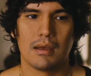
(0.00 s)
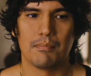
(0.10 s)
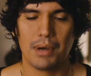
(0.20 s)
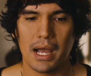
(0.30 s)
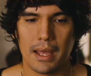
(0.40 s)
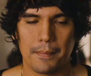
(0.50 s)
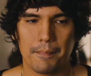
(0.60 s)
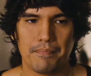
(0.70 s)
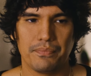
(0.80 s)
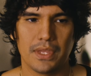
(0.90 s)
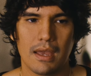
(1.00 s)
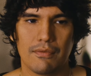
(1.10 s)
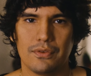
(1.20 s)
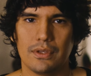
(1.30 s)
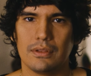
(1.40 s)
But
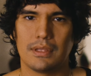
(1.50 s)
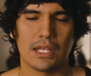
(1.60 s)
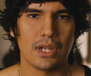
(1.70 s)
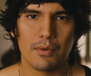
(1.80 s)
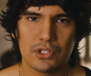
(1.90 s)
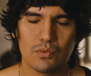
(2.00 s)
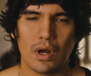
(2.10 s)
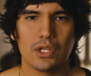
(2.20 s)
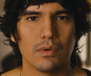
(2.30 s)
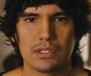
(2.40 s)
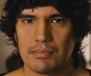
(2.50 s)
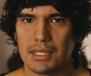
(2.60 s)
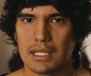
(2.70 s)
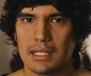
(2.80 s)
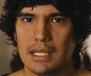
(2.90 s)
if that's not what you want
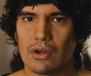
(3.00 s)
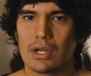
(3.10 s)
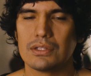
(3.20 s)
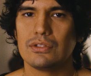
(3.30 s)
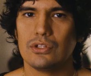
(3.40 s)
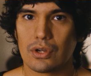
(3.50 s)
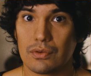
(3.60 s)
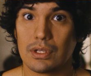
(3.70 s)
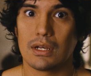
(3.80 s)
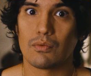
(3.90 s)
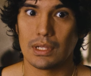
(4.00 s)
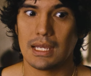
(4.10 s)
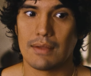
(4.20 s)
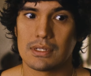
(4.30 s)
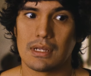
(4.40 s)
something cleaner, you're going to really
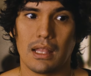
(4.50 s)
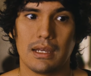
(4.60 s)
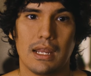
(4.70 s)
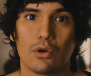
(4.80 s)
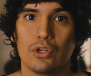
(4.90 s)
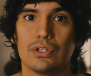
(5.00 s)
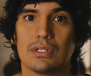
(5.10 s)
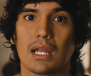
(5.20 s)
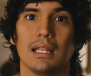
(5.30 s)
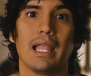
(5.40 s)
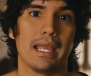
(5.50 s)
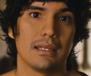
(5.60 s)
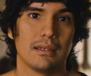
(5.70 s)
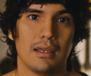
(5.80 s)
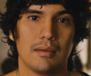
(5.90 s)
have to dial it in or use a ton of
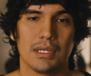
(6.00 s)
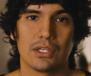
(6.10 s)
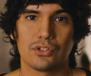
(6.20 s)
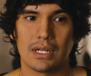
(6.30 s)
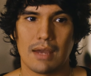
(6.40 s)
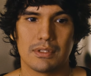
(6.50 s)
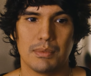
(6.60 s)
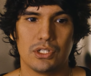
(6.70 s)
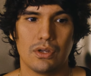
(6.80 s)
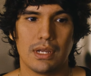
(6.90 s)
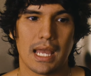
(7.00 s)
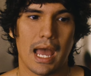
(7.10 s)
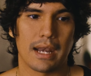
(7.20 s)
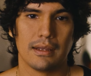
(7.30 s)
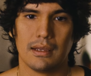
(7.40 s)
light, because you're going to have to be shooting
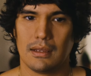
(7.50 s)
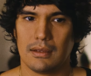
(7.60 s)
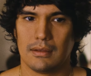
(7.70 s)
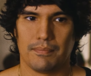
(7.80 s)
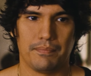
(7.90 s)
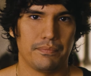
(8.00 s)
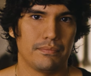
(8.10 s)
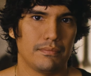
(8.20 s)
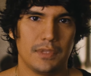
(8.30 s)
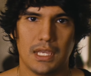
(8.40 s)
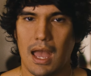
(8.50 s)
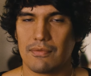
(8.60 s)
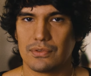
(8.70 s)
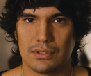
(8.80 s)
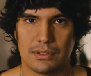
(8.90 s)
at
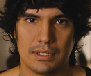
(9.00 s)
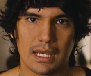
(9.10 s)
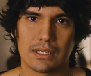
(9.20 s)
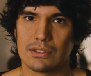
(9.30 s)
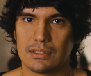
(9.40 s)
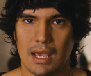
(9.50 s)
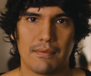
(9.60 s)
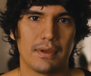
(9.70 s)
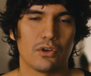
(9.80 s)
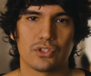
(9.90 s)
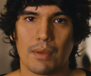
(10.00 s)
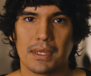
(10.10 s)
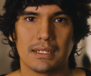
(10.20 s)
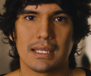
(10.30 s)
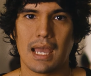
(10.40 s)
f6, 7 or
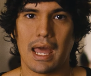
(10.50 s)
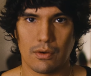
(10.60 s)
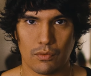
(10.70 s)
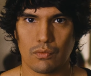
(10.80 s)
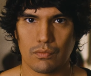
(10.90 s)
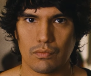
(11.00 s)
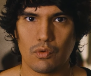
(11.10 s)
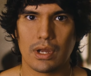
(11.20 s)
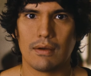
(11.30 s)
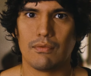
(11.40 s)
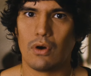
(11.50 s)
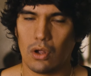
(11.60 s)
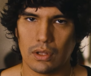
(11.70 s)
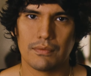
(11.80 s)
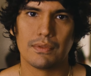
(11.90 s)
something to get rid of
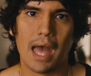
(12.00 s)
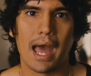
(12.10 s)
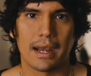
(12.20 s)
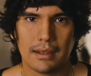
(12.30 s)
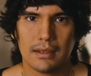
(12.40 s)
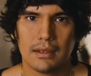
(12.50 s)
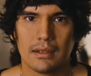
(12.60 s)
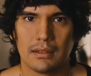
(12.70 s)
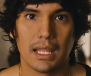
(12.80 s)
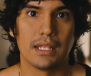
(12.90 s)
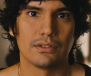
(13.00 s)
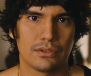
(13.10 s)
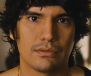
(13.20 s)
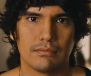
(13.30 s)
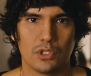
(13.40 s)
all of that
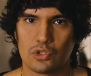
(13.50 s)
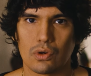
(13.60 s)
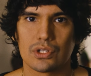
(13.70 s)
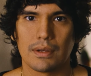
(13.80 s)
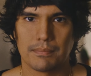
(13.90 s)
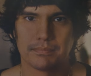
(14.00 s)
lens distortion.